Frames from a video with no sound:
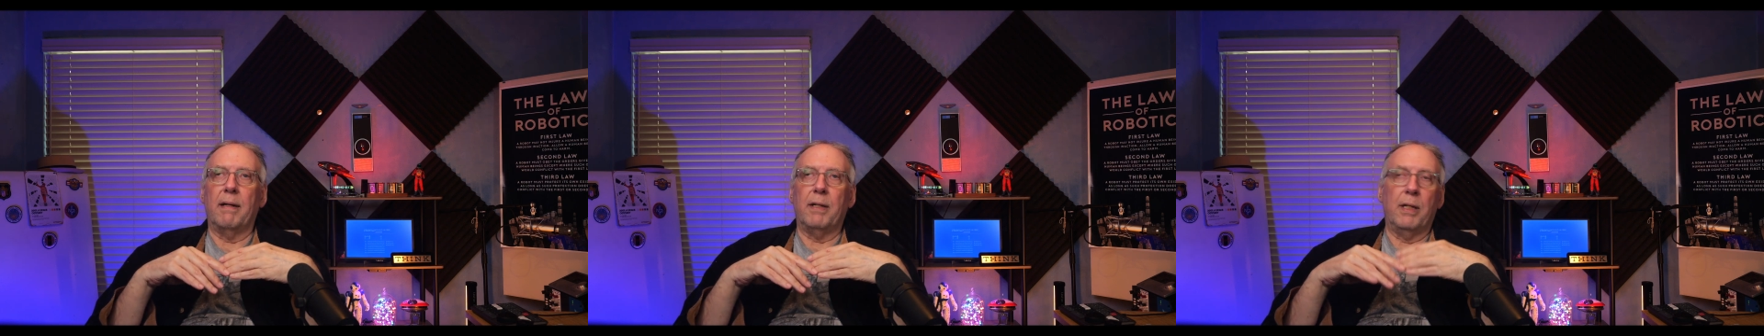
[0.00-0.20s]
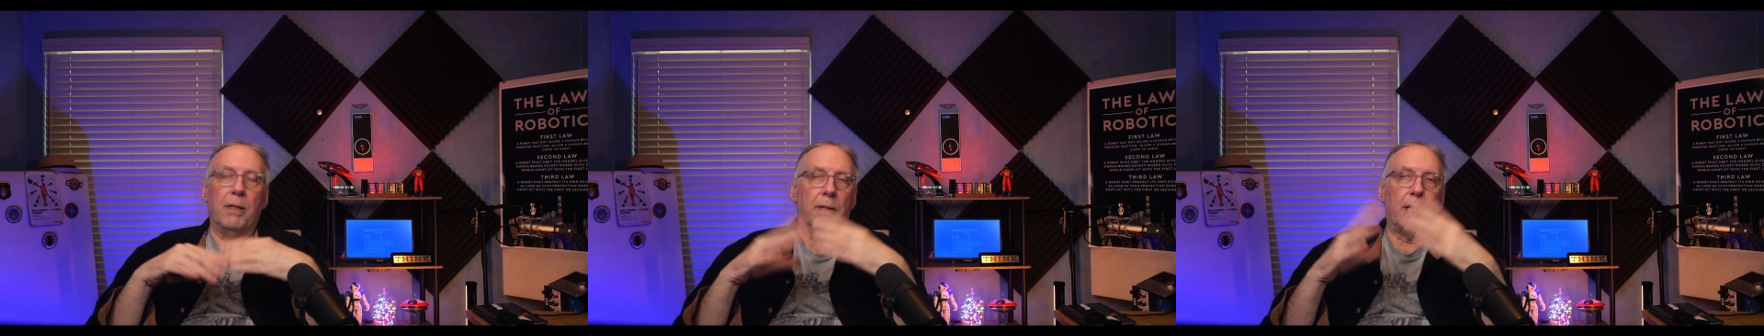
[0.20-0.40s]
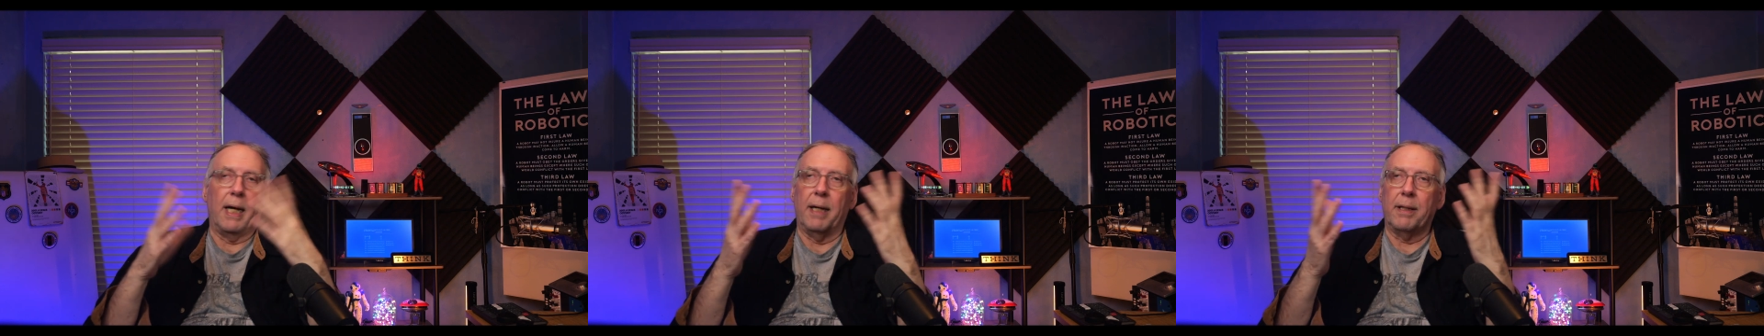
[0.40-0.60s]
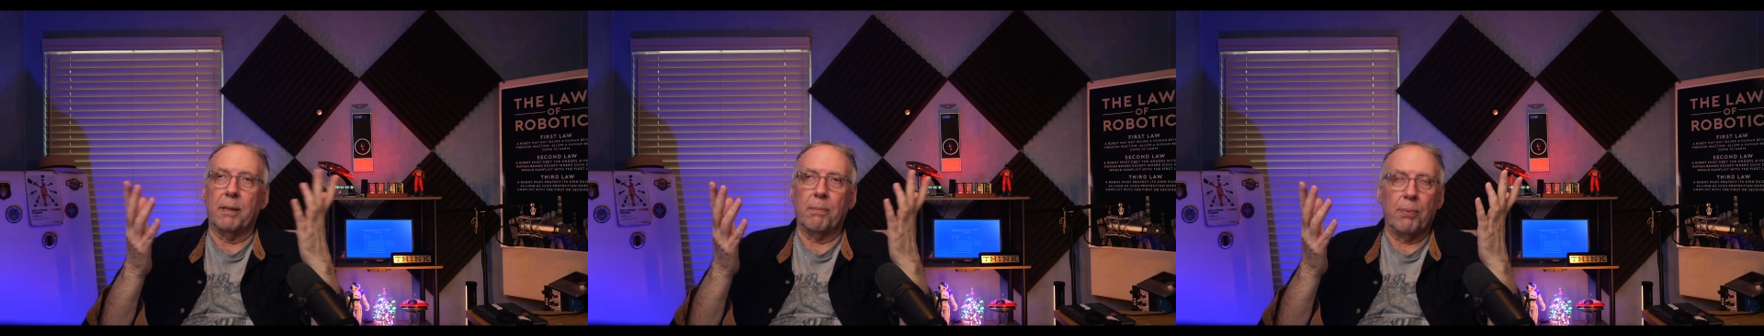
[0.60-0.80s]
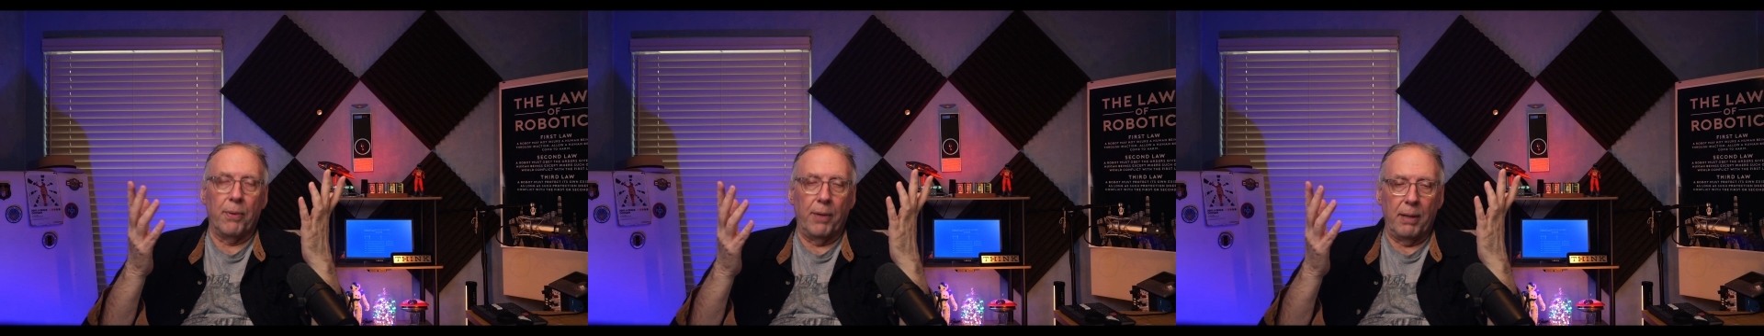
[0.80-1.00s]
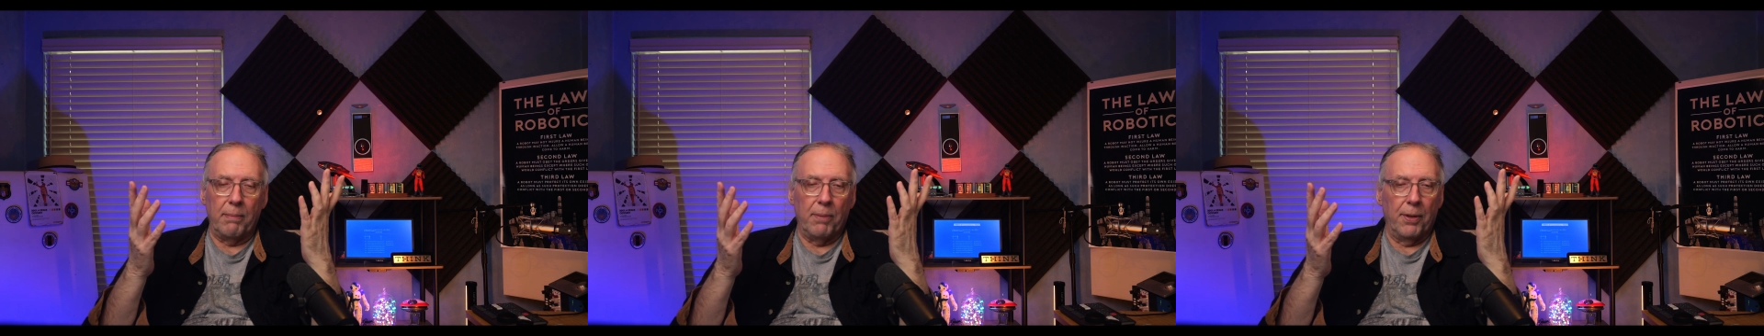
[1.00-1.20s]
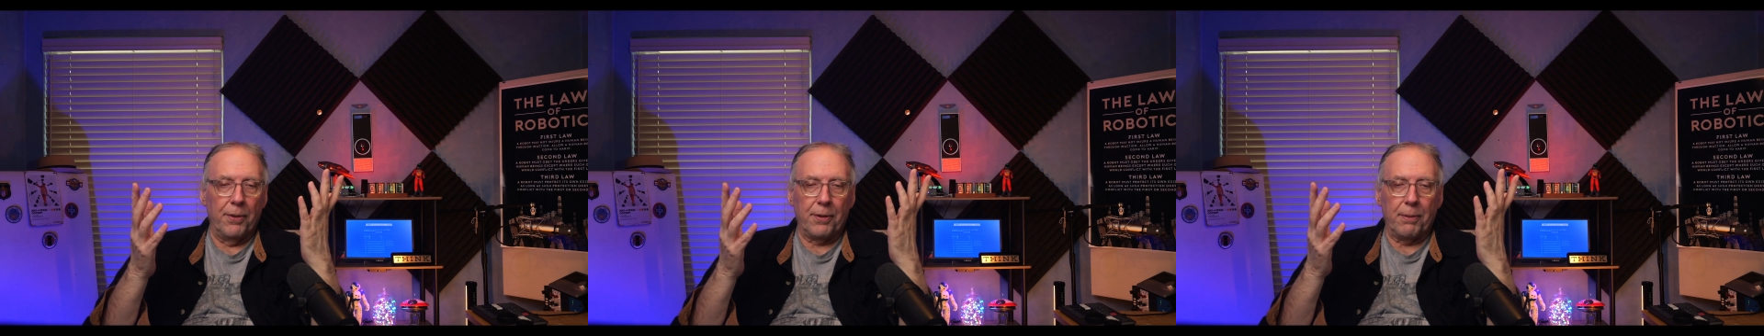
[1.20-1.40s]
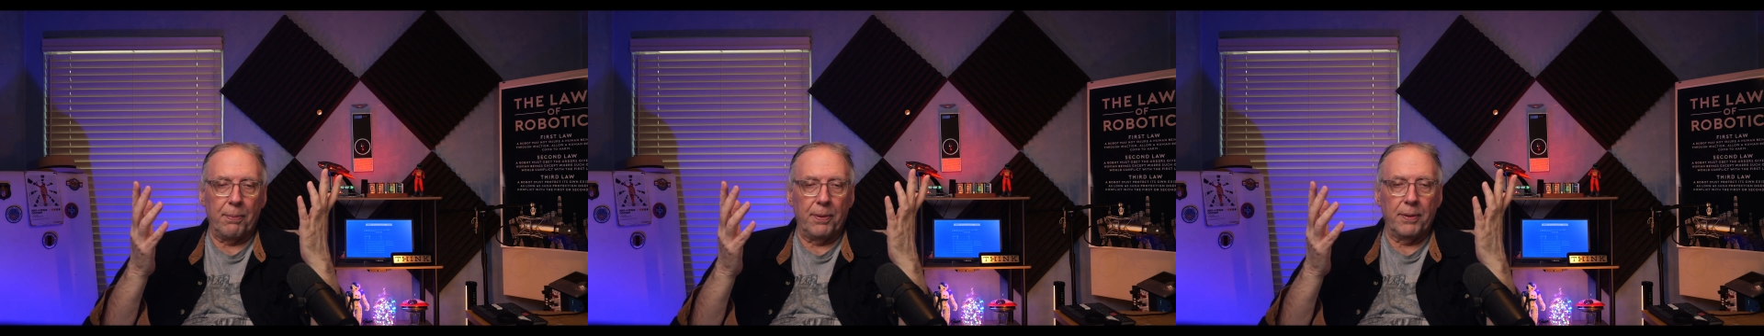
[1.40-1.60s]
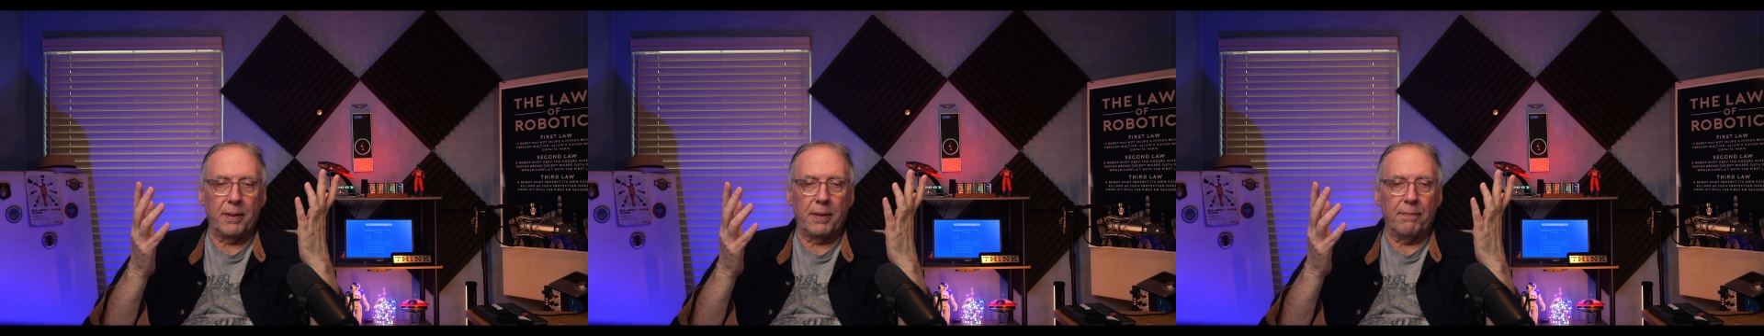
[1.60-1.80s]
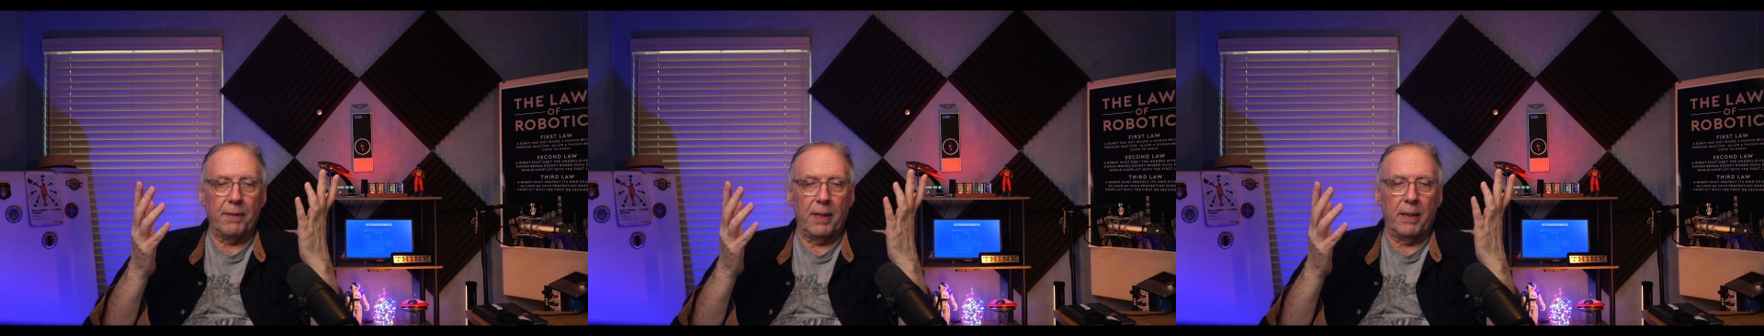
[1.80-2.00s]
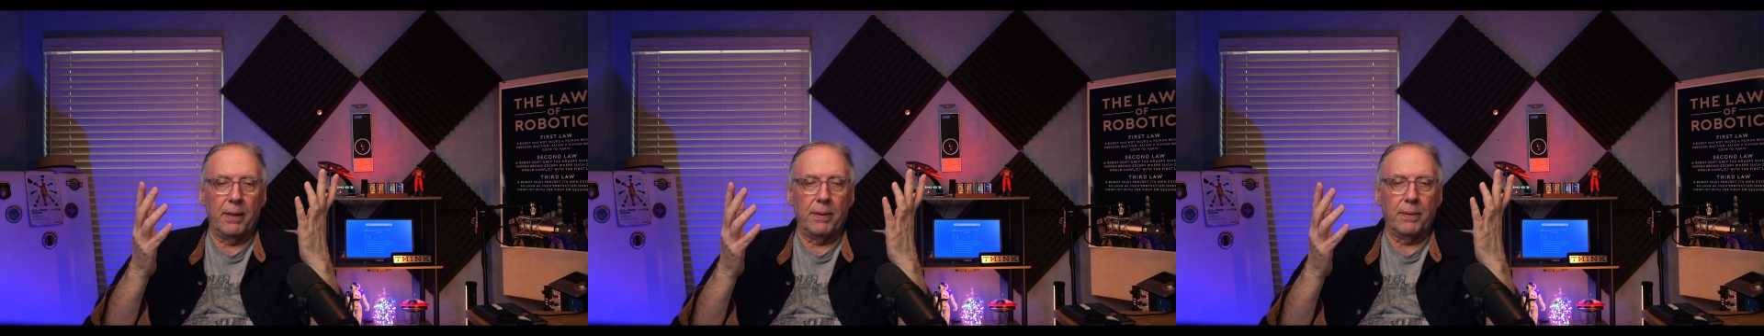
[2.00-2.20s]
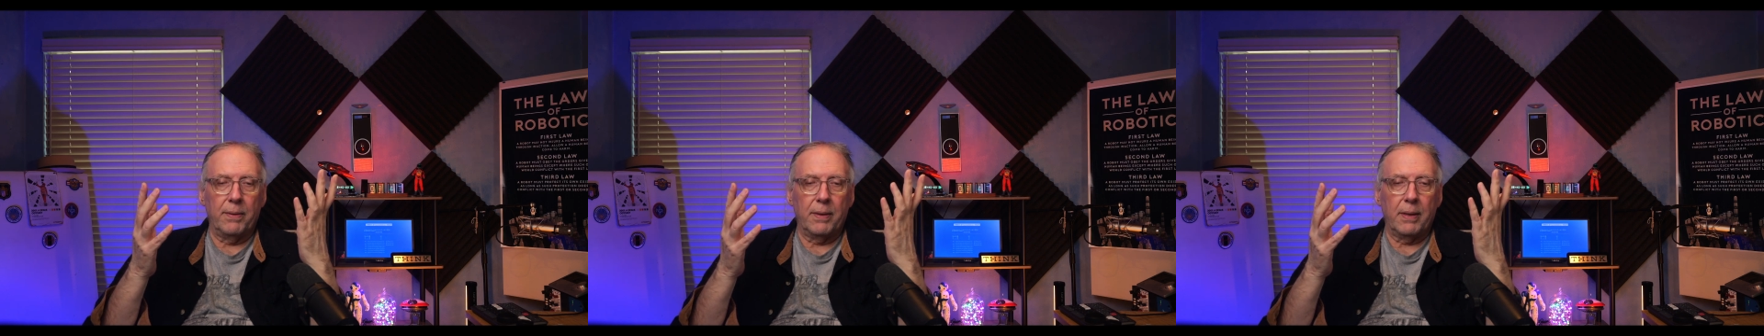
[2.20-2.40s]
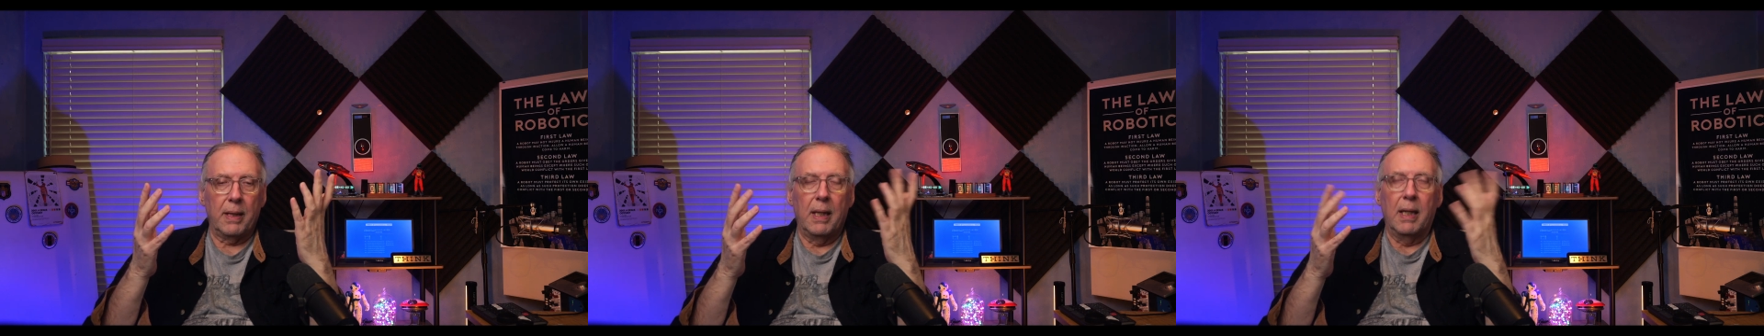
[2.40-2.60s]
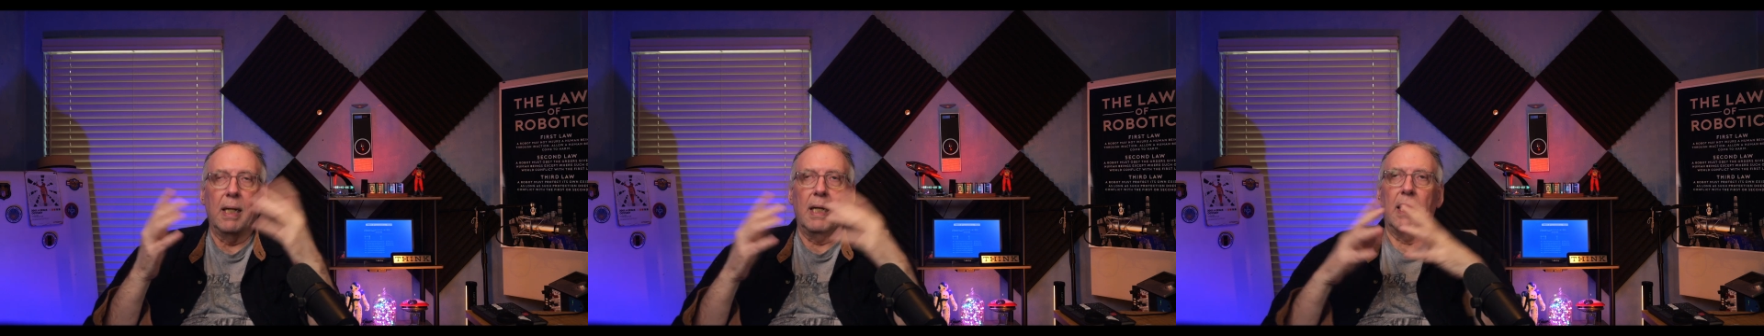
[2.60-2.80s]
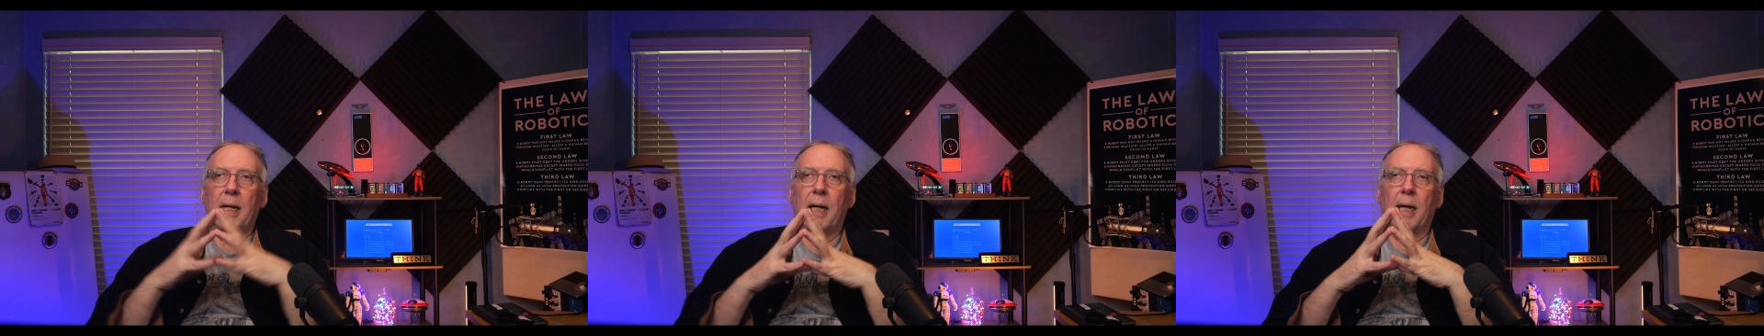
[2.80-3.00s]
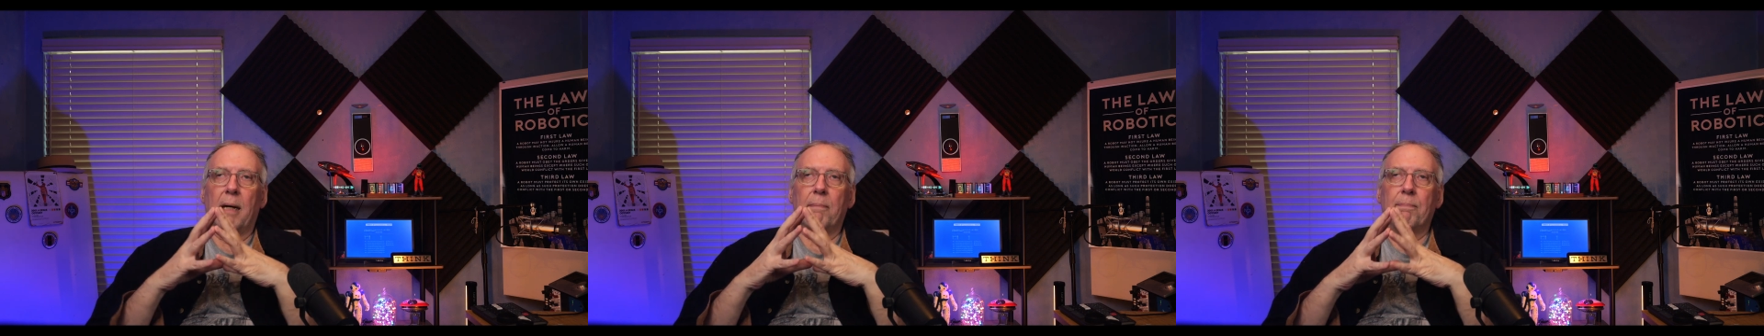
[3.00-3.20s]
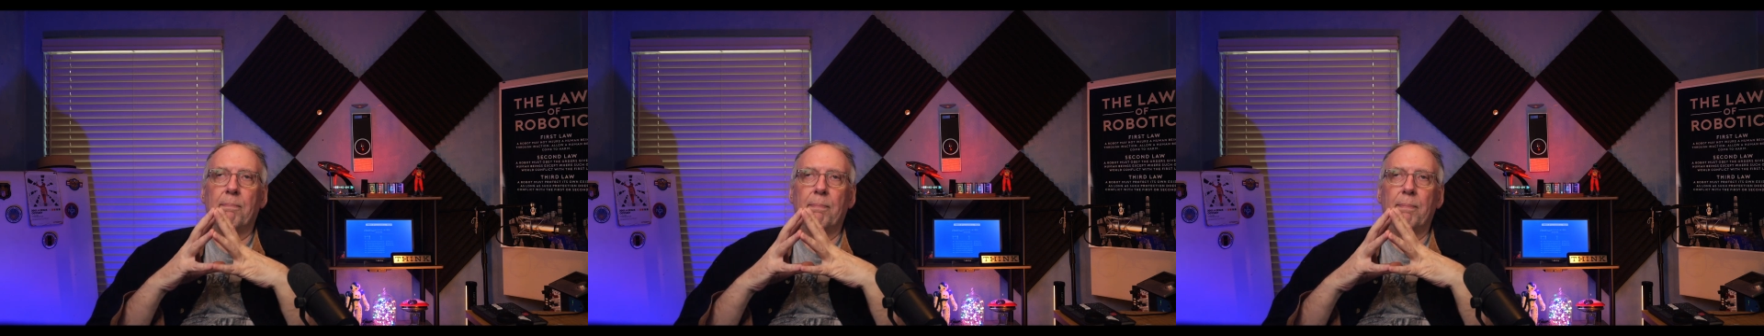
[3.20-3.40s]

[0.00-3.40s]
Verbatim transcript: you can deploy multiples of those uh,